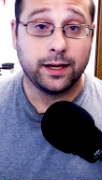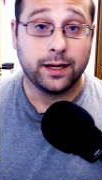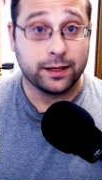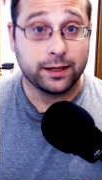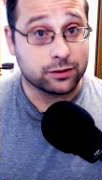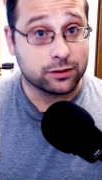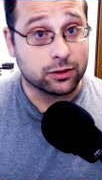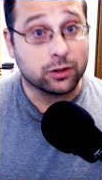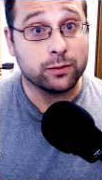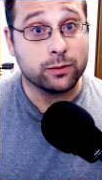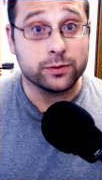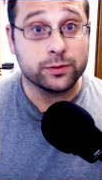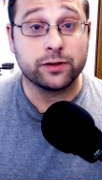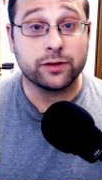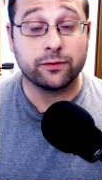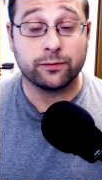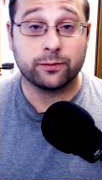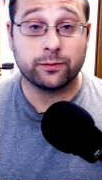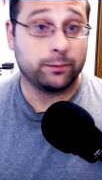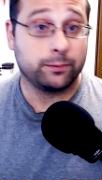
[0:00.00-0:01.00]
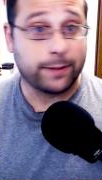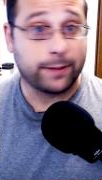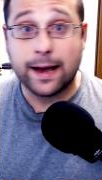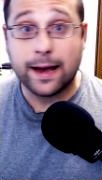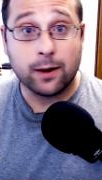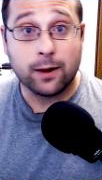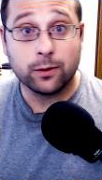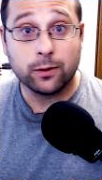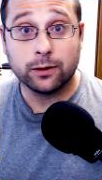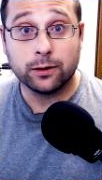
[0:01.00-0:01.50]
In terms of
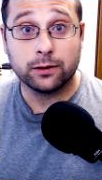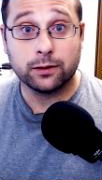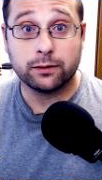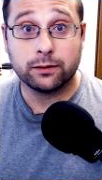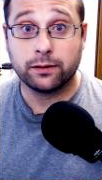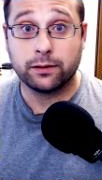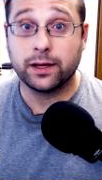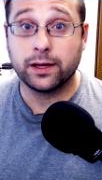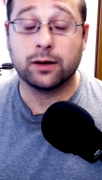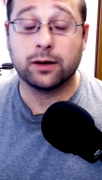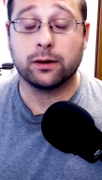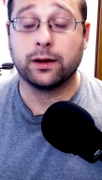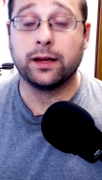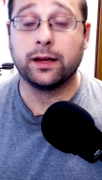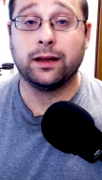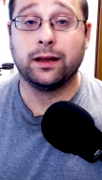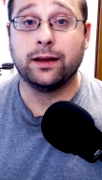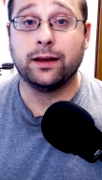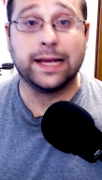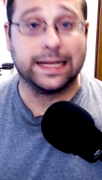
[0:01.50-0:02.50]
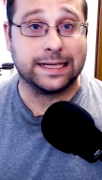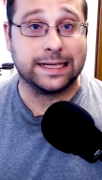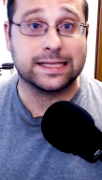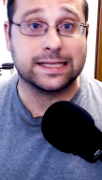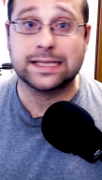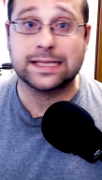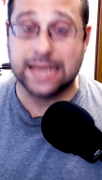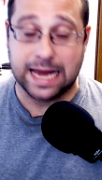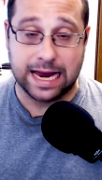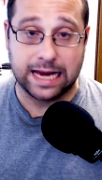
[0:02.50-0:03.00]
power, they're
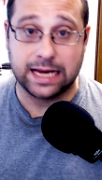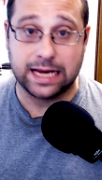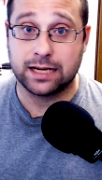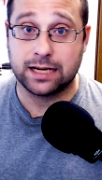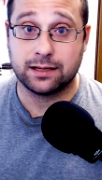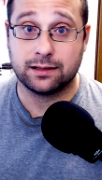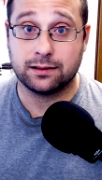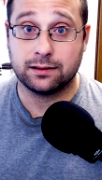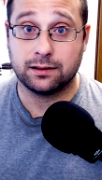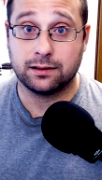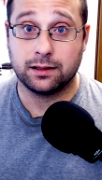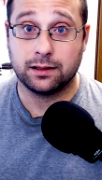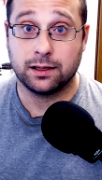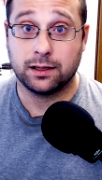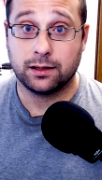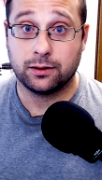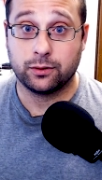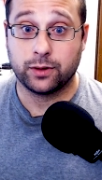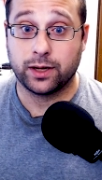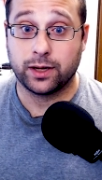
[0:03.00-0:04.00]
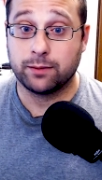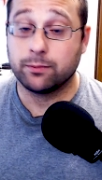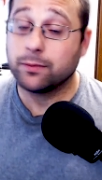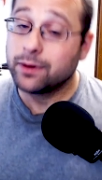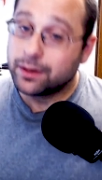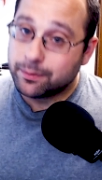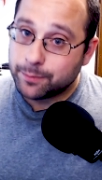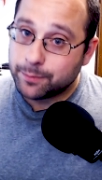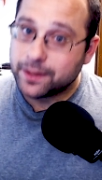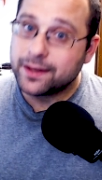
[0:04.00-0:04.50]
insane, okay?
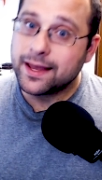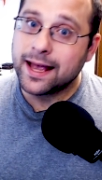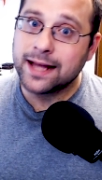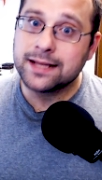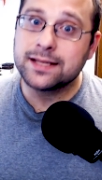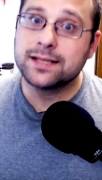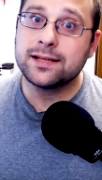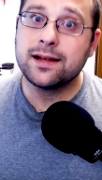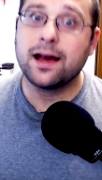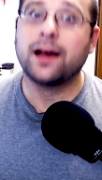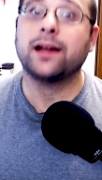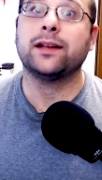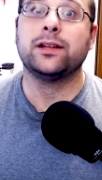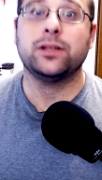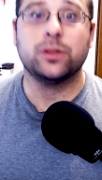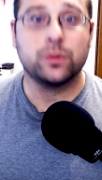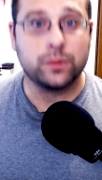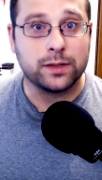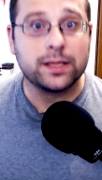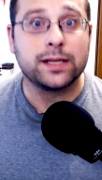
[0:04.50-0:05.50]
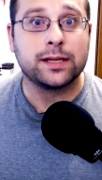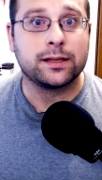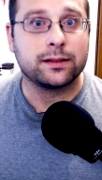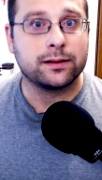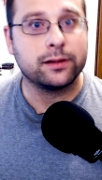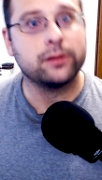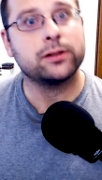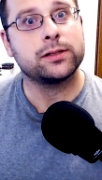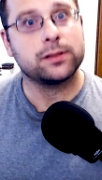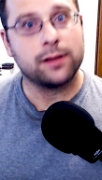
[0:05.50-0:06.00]
But that's not unique.
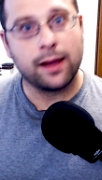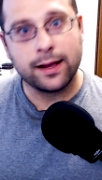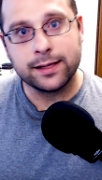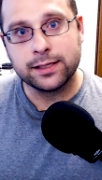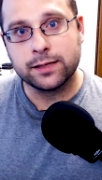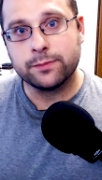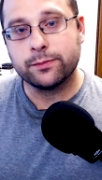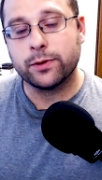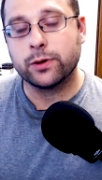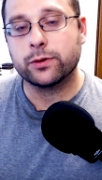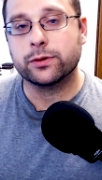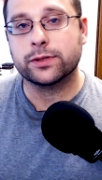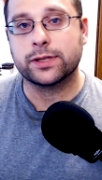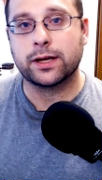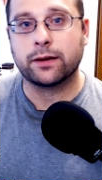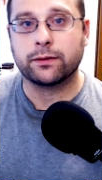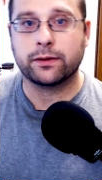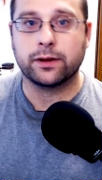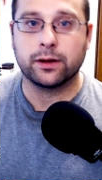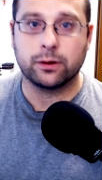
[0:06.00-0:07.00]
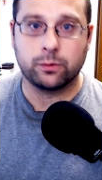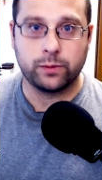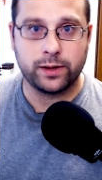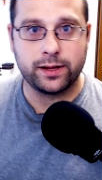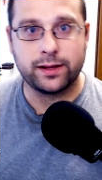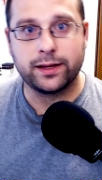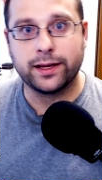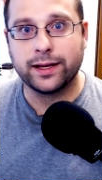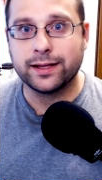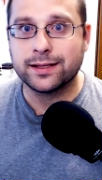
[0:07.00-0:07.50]
There's lots of motors out there
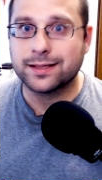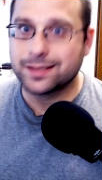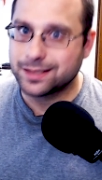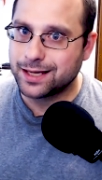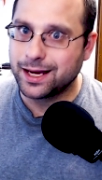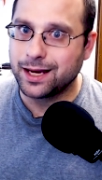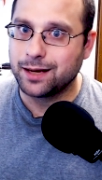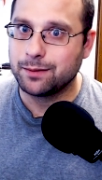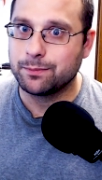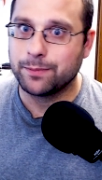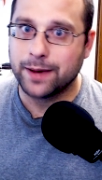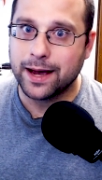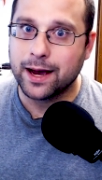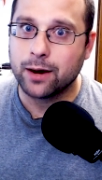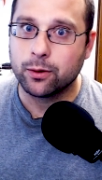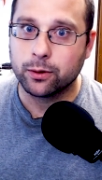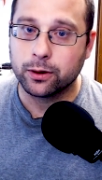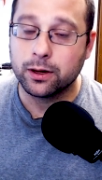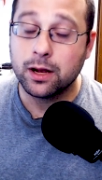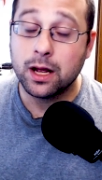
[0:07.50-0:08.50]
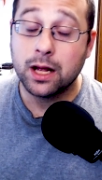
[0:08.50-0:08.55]
with insane power.